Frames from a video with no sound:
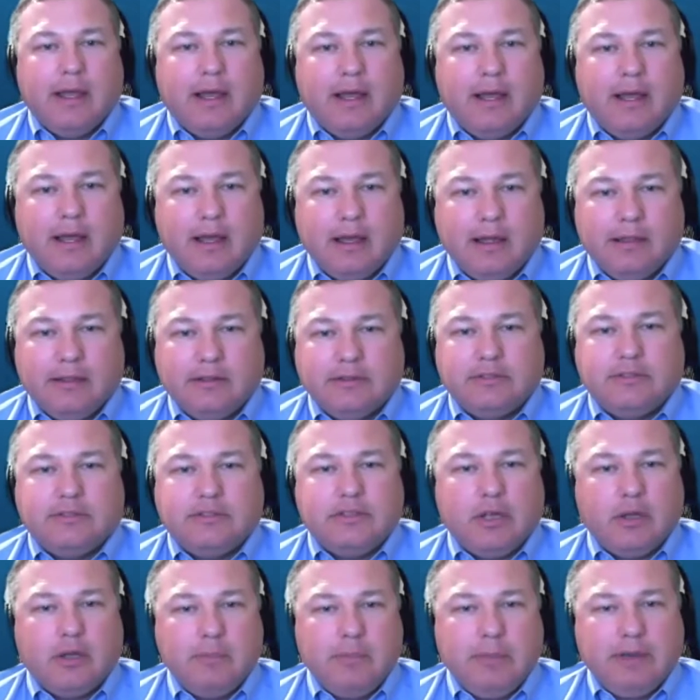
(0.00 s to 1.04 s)
and
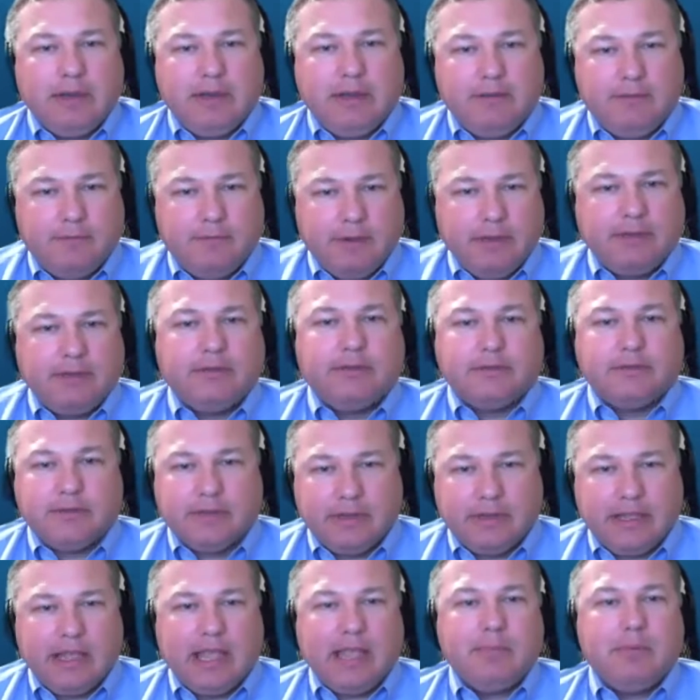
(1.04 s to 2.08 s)
so many features
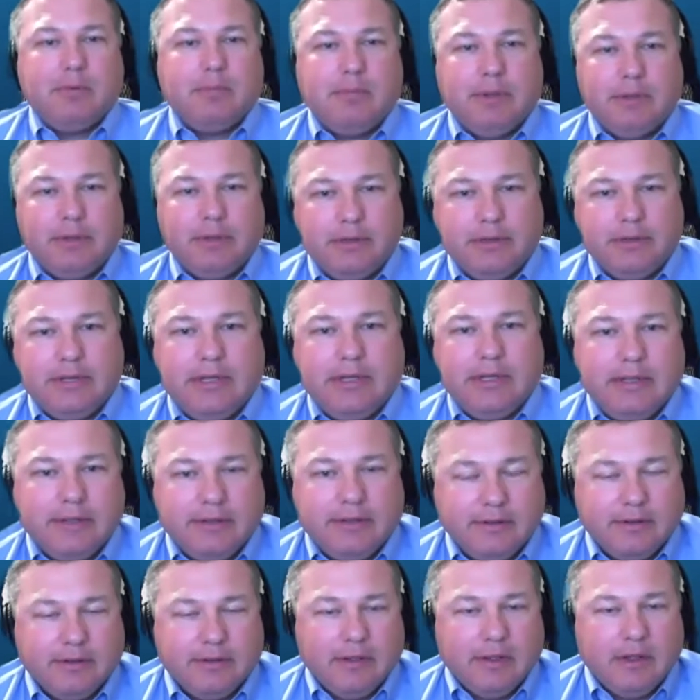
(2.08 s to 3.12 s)
and
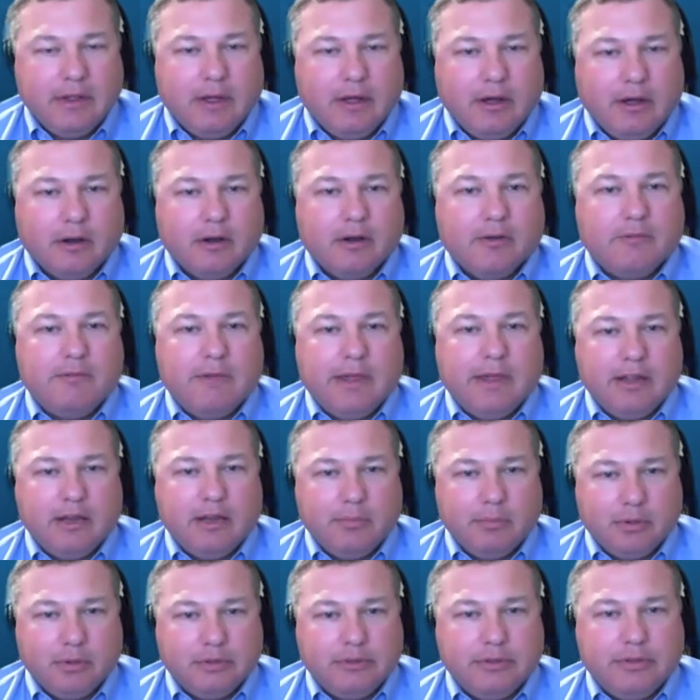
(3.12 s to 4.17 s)
capabilities are
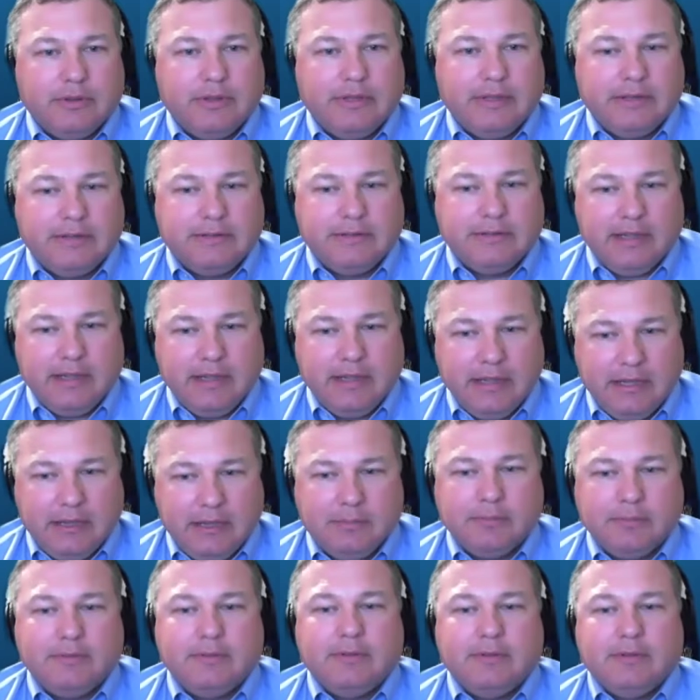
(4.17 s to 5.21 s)
available to these
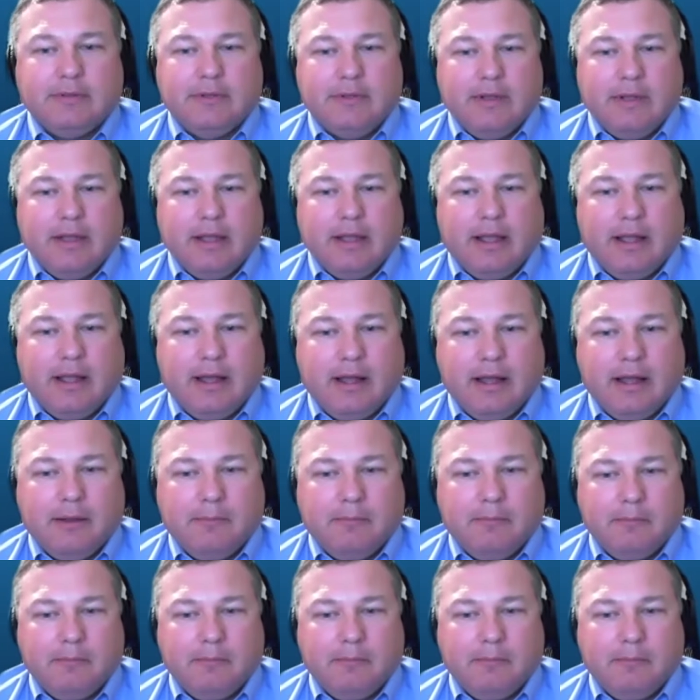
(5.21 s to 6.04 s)
teams, uh,